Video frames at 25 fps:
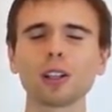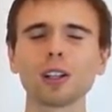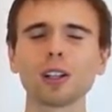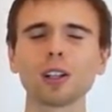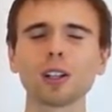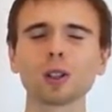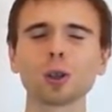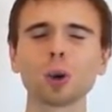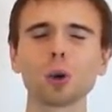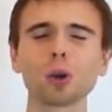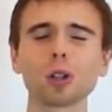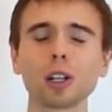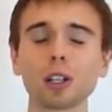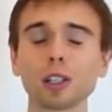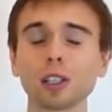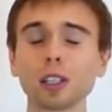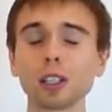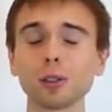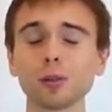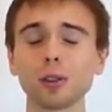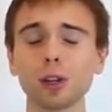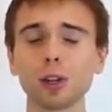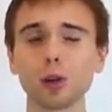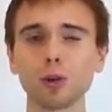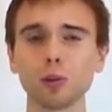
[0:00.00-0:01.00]
only you
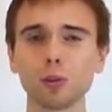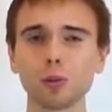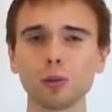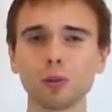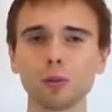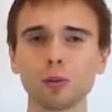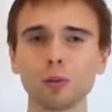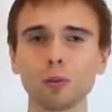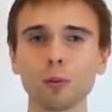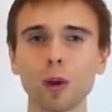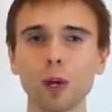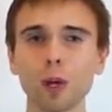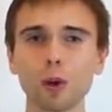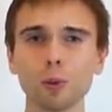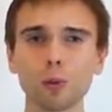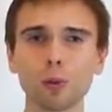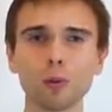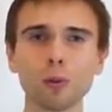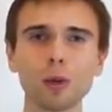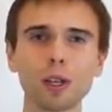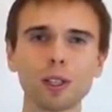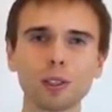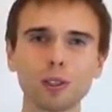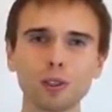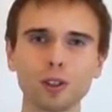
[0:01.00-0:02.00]
are in my mind
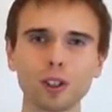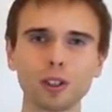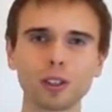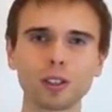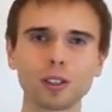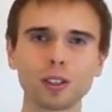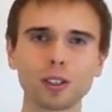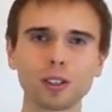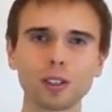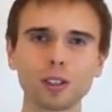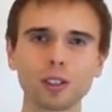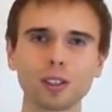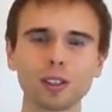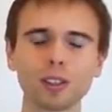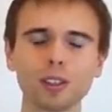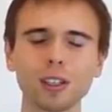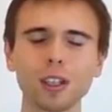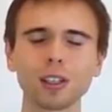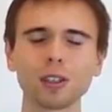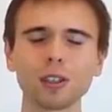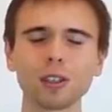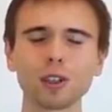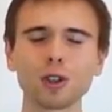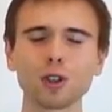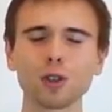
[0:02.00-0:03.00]
now, and there
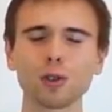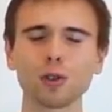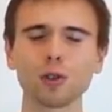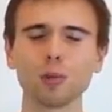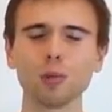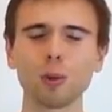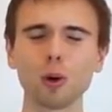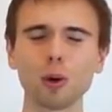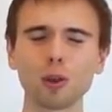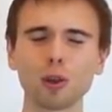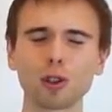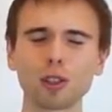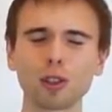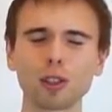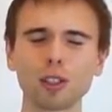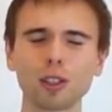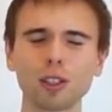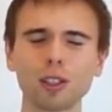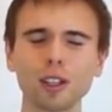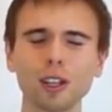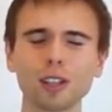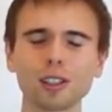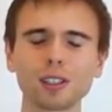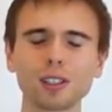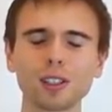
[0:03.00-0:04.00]
is nothing more.
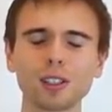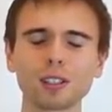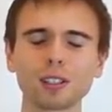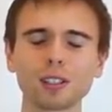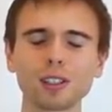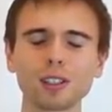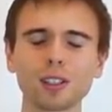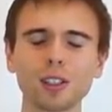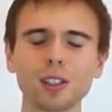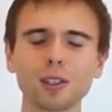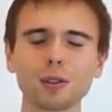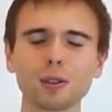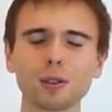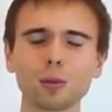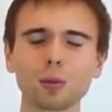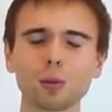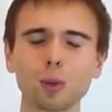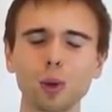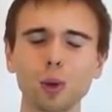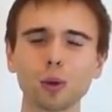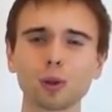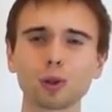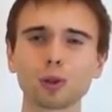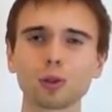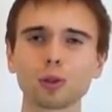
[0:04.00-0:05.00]
I am fully
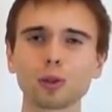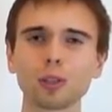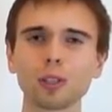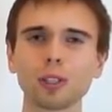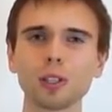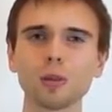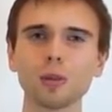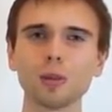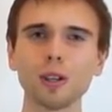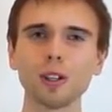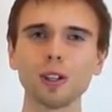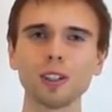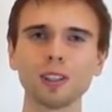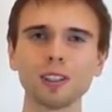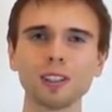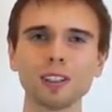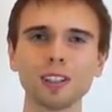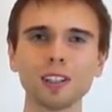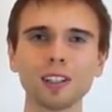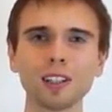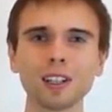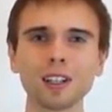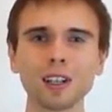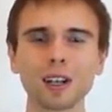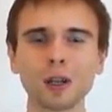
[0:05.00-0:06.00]
concentrated on you.
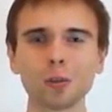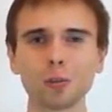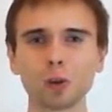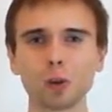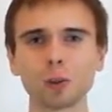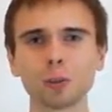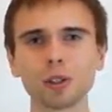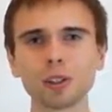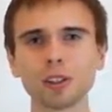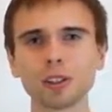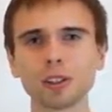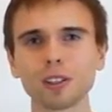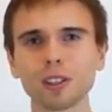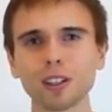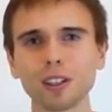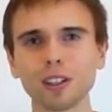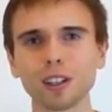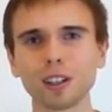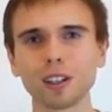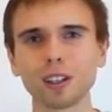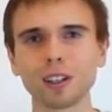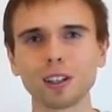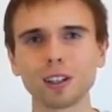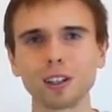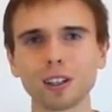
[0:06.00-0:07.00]
Do you
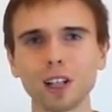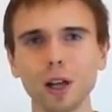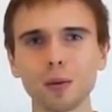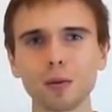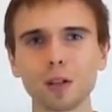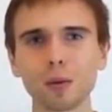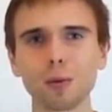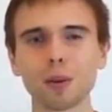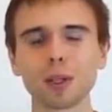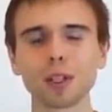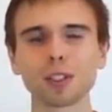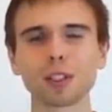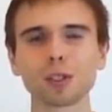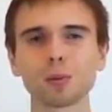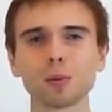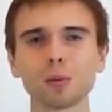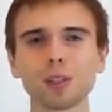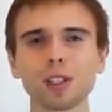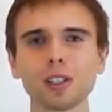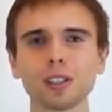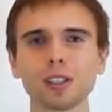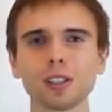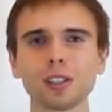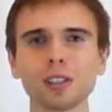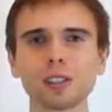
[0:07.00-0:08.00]
remember the main
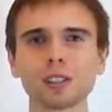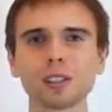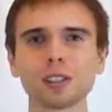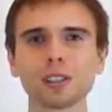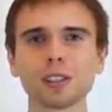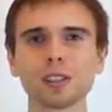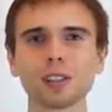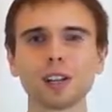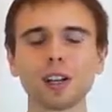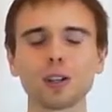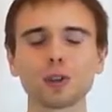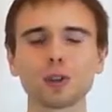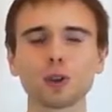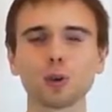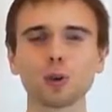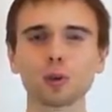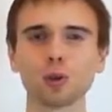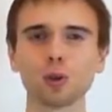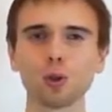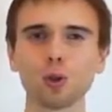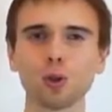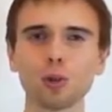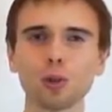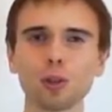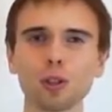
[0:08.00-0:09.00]
principle of meditation?
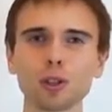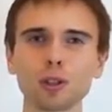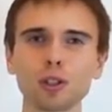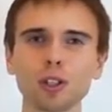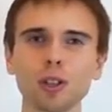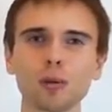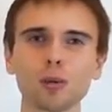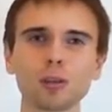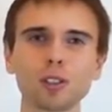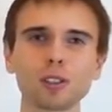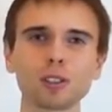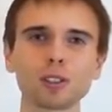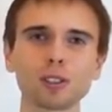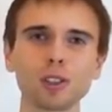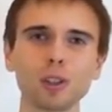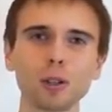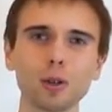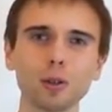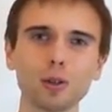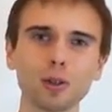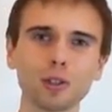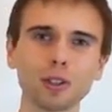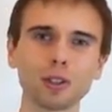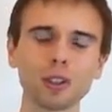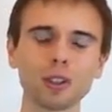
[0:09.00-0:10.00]
What you think
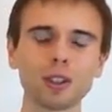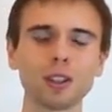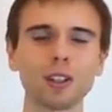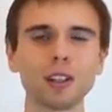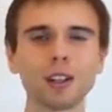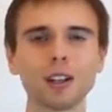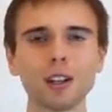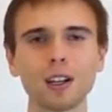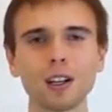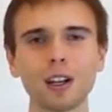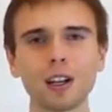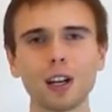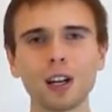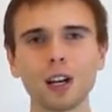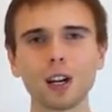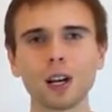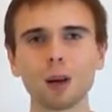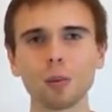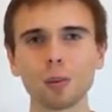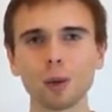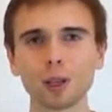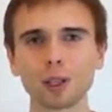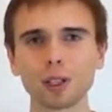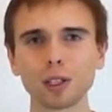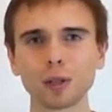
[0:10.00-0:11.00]
about is what you become.
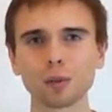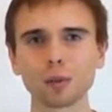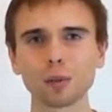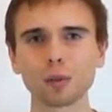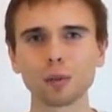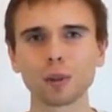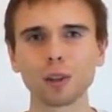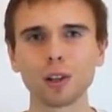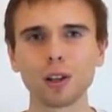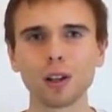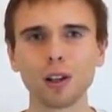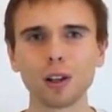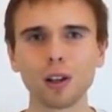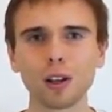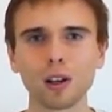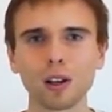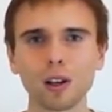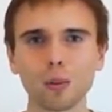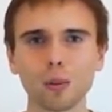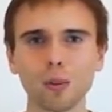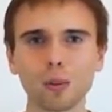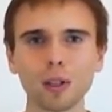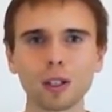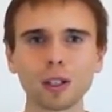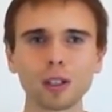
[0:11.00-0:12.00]

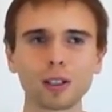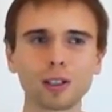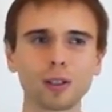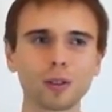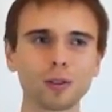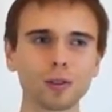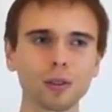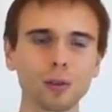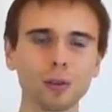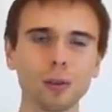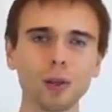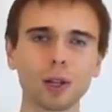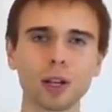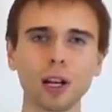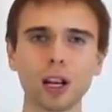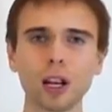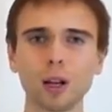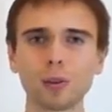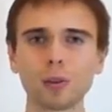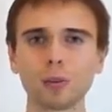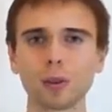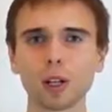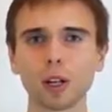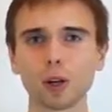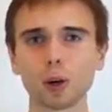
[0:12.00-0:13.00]
Therefore, we choose
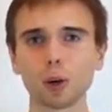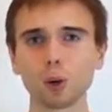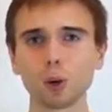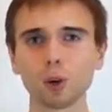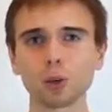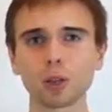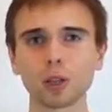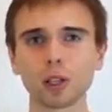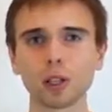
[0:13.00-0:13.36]
some...